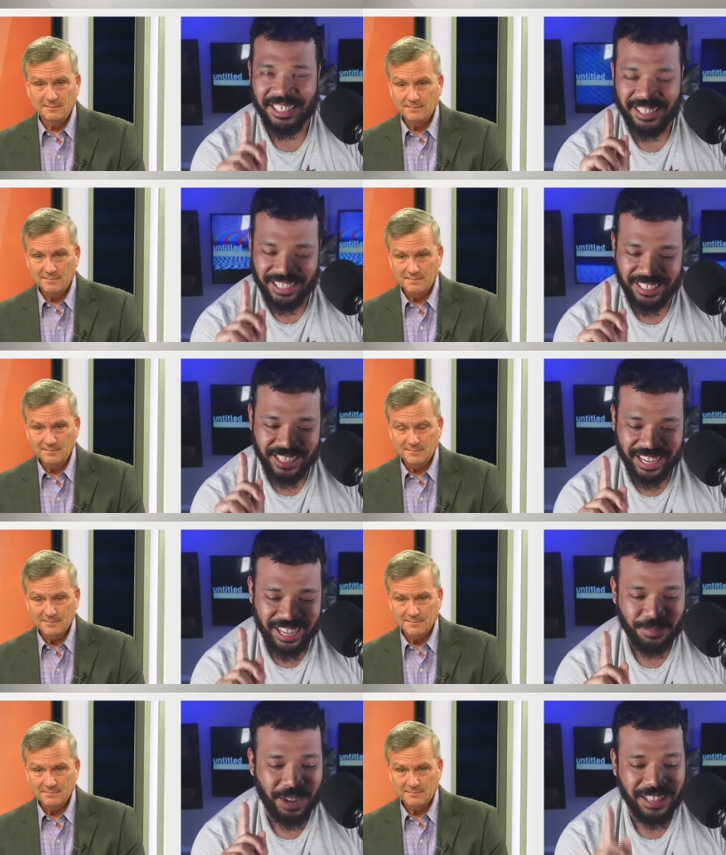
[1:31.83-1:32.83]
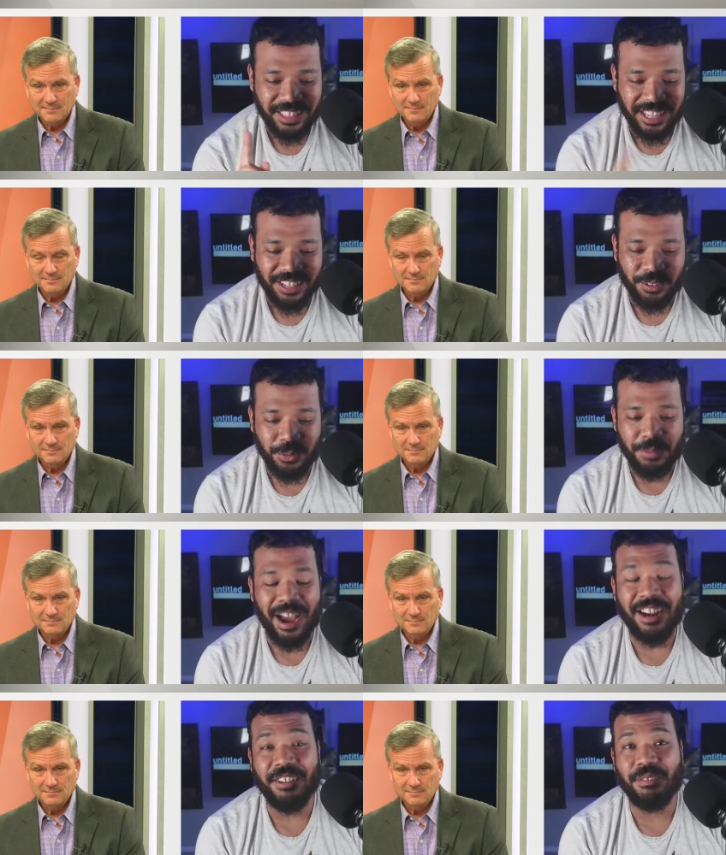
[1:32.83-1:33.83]
Speaker 1: And Dave, I think we
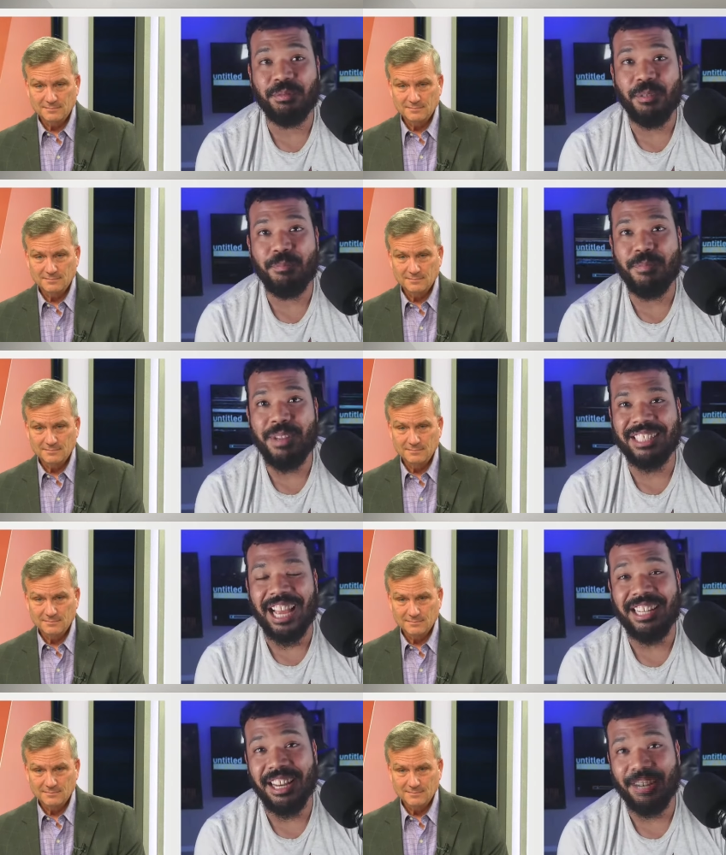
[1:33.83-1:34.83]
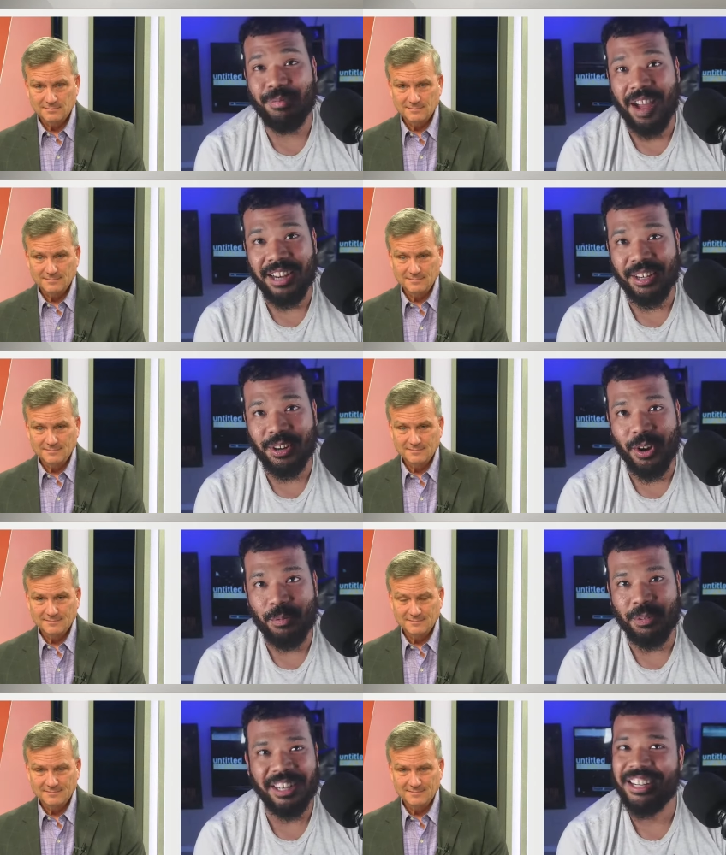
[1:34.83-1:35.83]
might have misidentified the
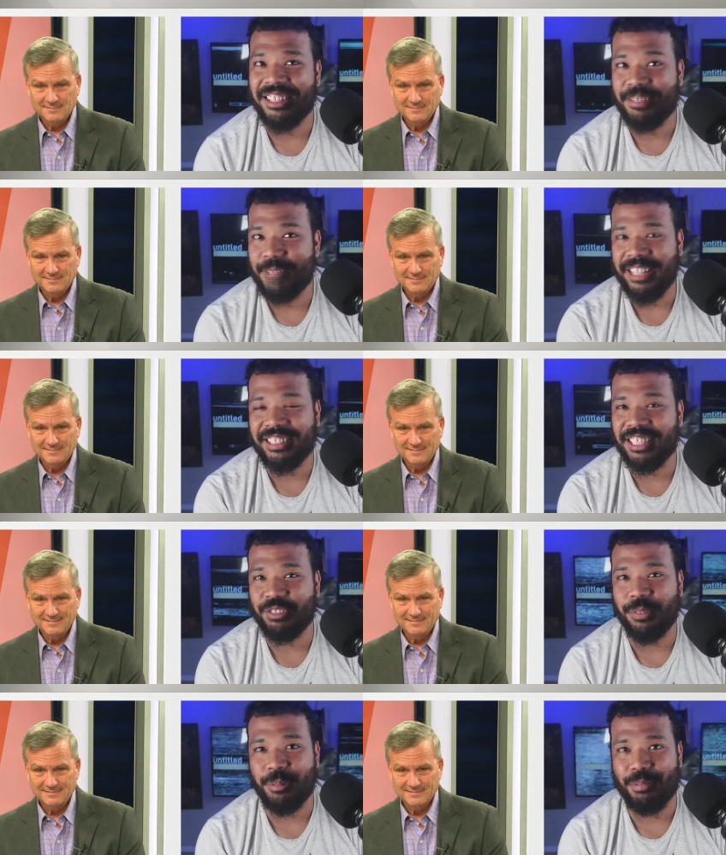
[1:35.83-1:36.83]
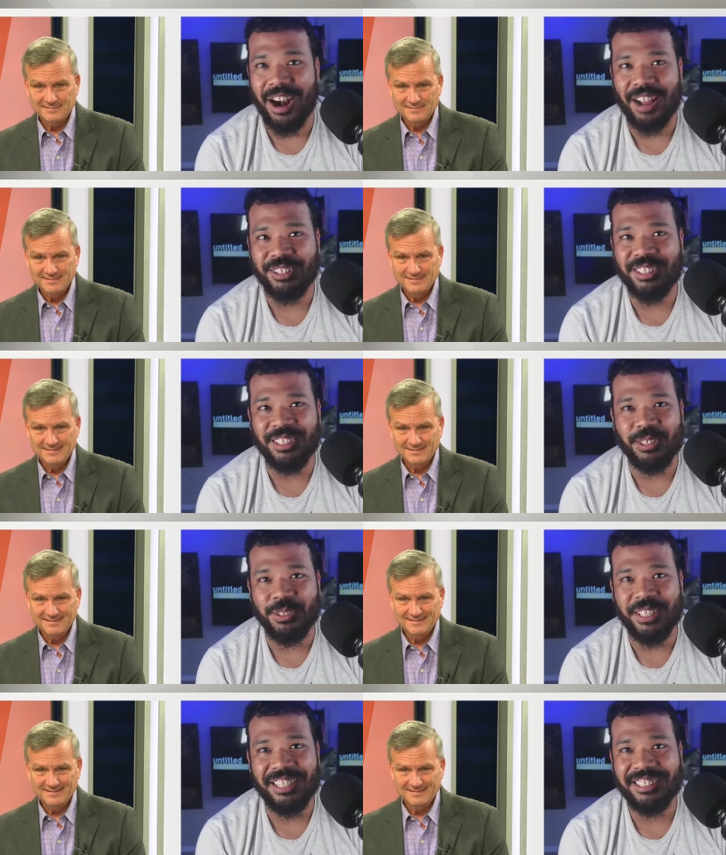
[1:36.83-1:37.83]
culprit. It doesn't make sense for the Browns to do
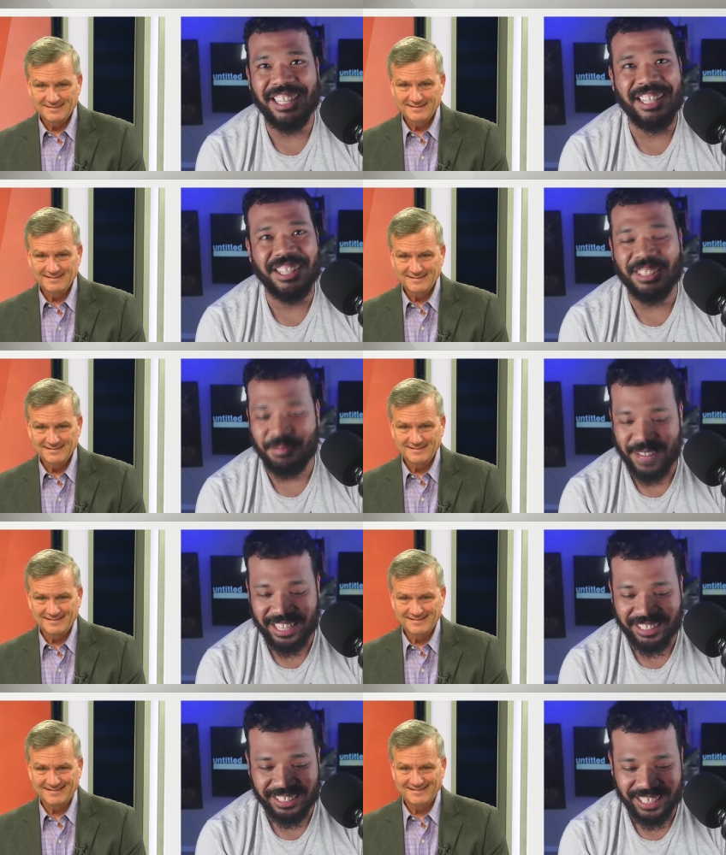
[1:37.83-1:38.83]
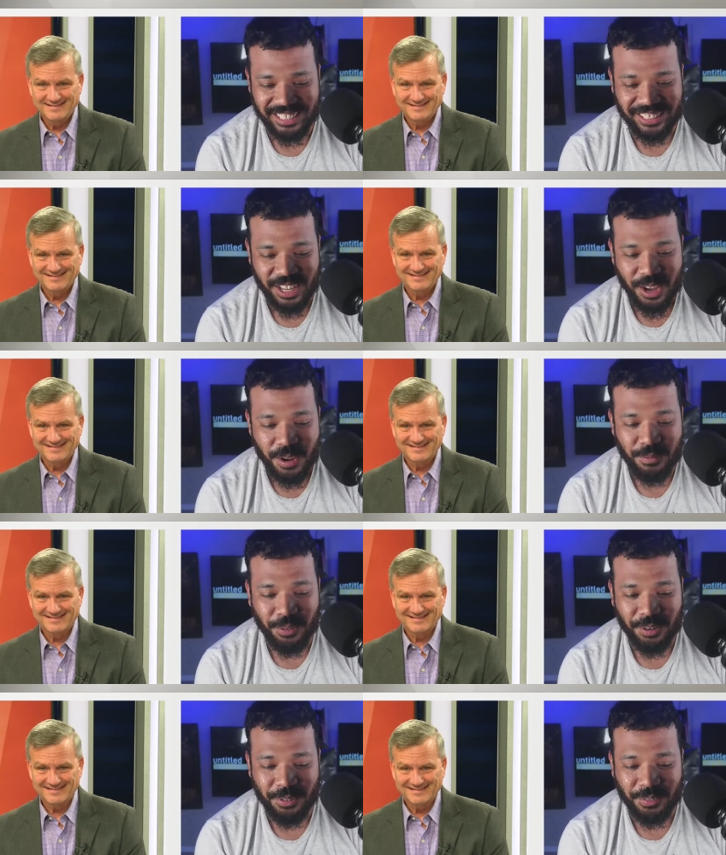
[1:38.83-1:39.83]
this. It doesn't make sense for
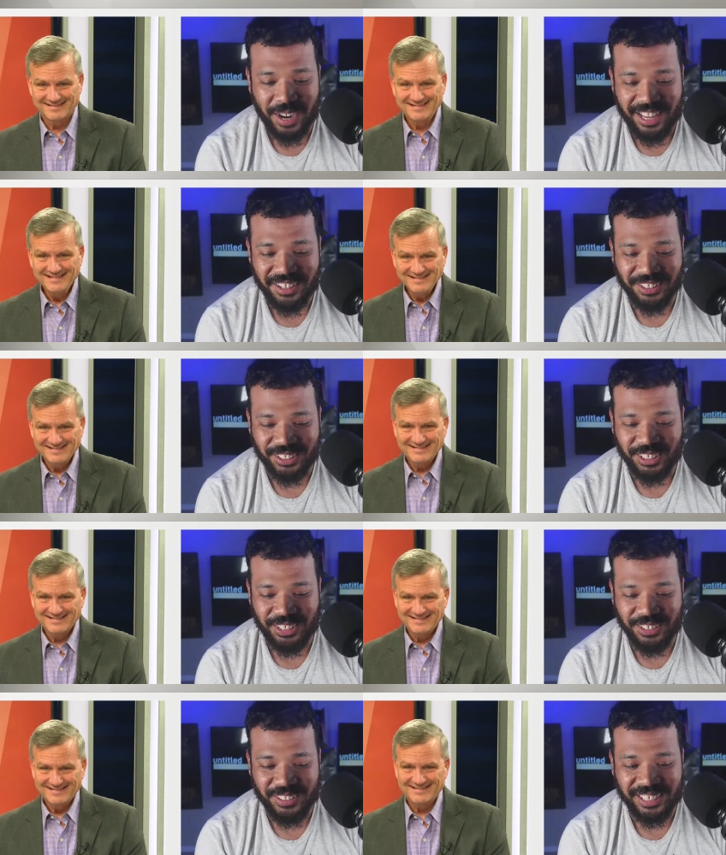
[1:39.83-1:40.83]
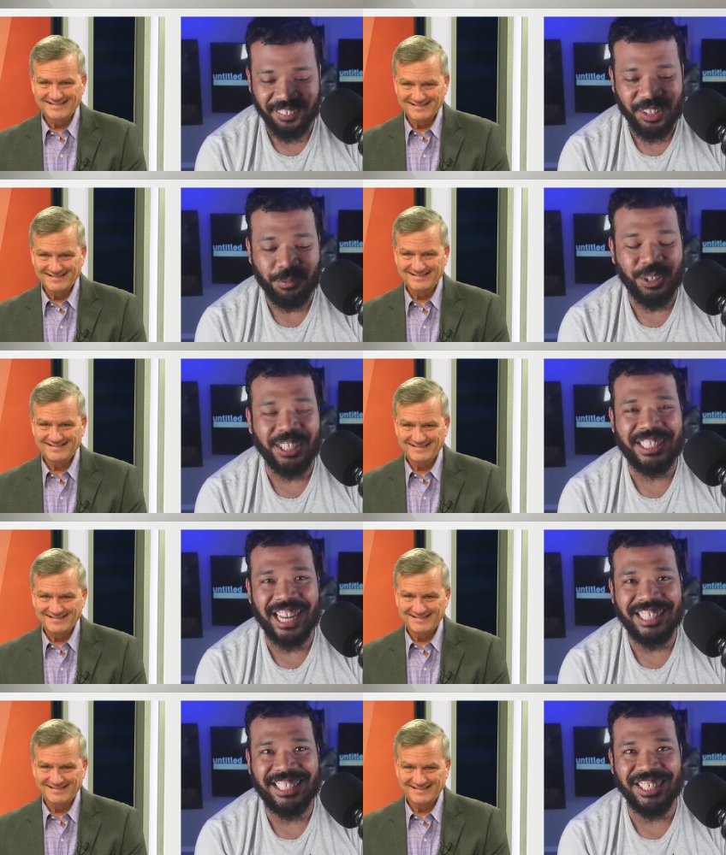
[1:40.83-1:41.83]
the Raiders to do this. I mean, for the
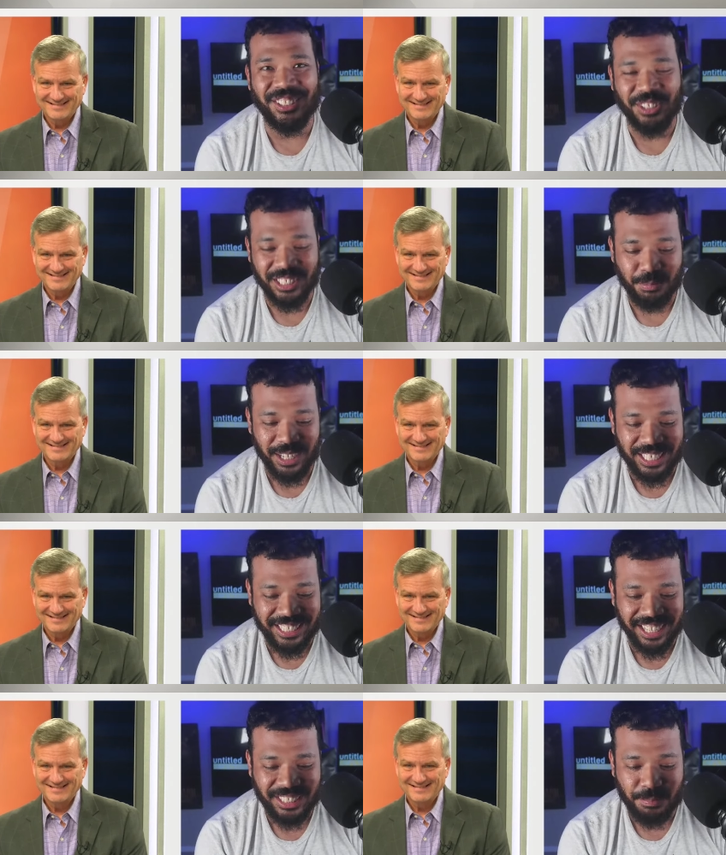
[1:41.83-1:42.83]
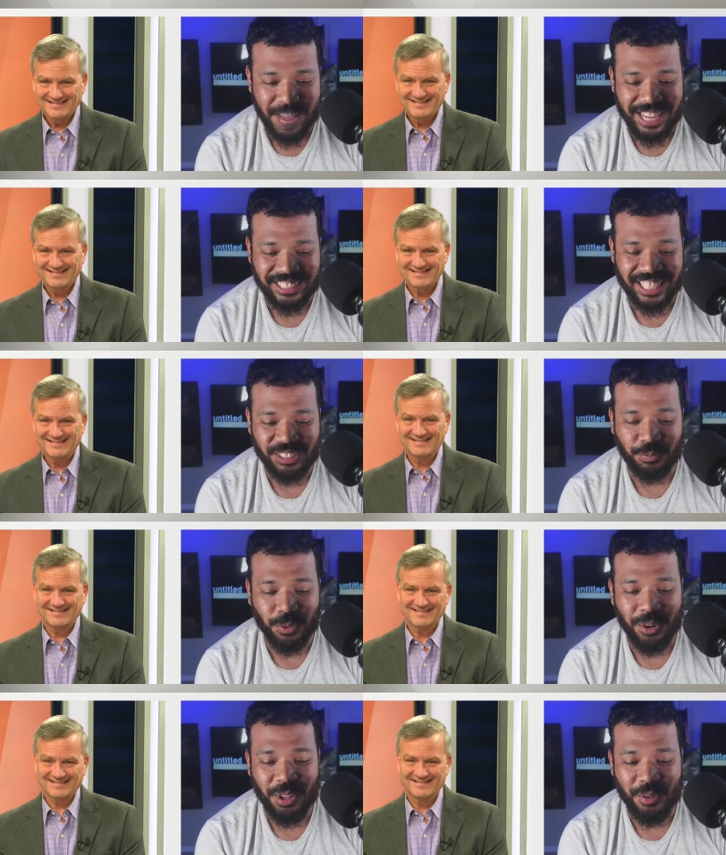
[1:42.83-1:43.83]
Jets to do this, but it does make sense
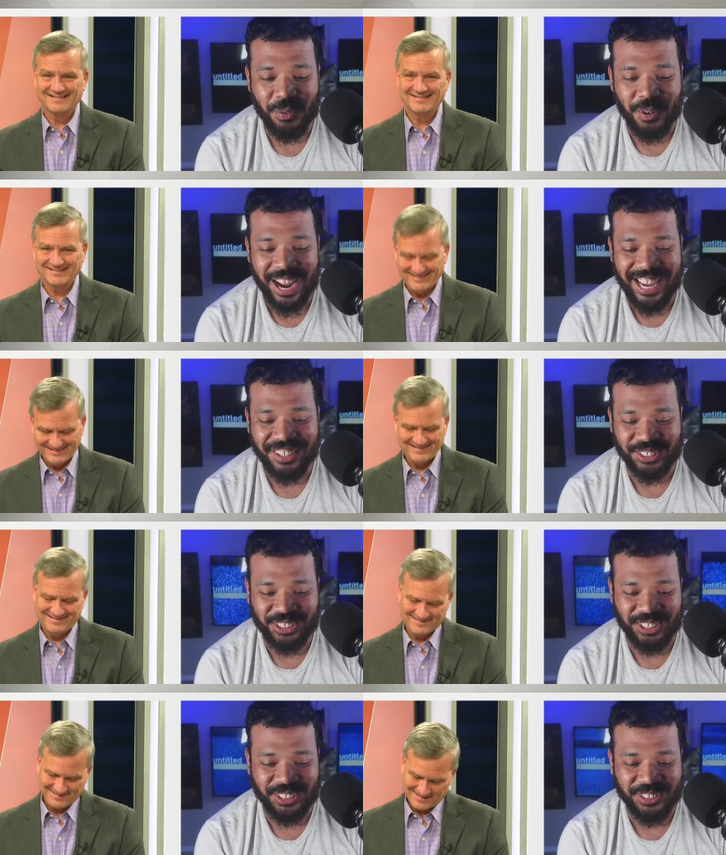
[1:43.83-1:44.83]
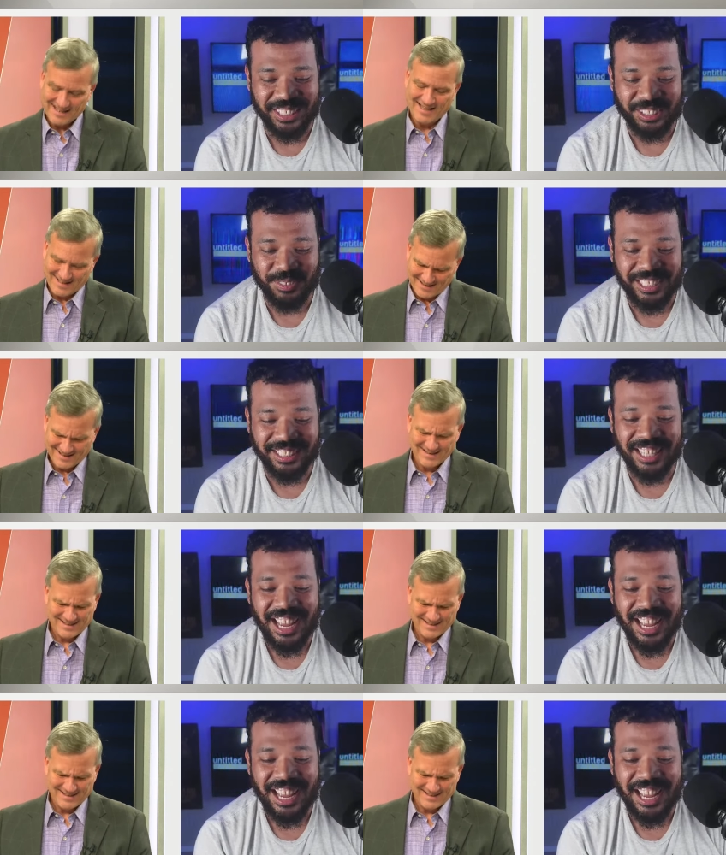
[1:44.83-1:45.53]
for the Raiders to do this because